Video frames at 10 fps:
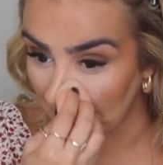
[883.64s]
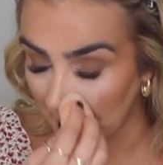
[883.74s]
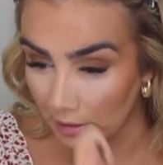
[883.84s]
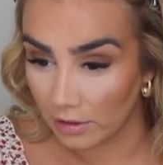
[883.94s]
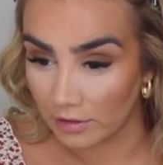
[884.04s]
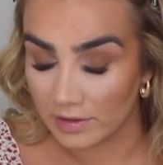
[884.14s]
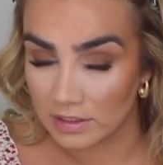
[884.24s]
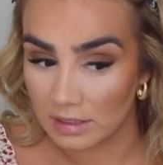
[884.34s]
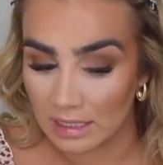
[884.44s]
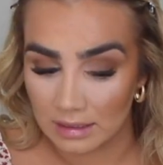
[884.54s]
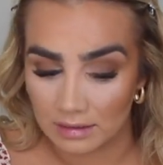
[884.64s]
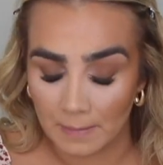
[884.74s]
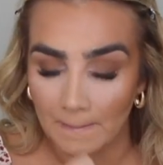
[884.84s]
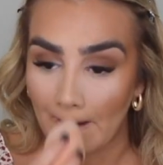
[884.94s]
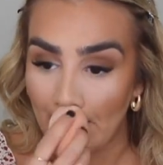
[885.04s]
I don't know if that's right.
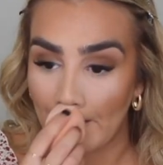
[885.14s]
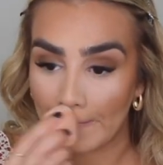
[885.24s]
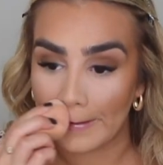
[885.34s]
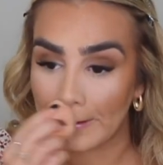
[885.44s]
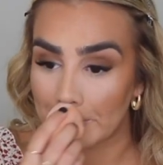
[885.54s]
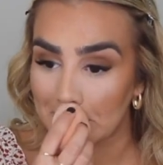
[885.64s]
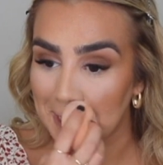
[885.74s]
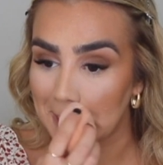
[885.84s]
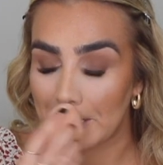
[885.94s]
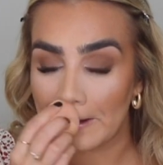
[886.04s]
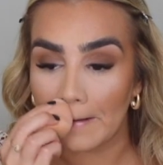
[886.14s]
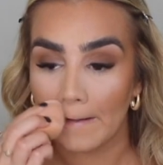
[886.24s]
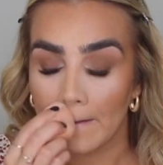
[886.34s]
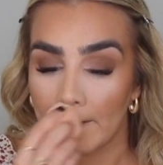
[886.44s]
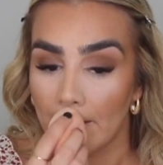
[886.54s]
I think that's what she said.
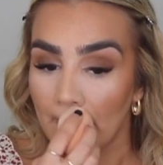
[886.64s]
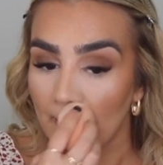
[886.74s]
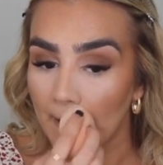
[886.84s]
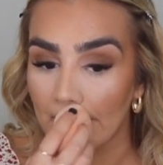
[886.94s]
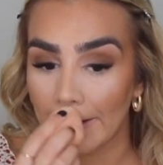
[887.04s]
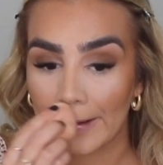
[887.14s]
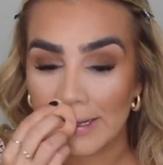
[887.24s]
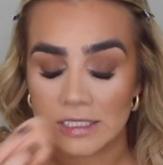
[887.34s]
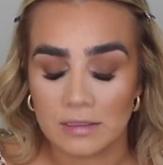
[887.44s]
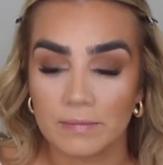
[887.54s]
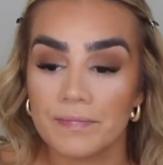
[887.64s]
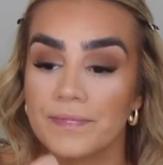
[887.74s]
Anyways,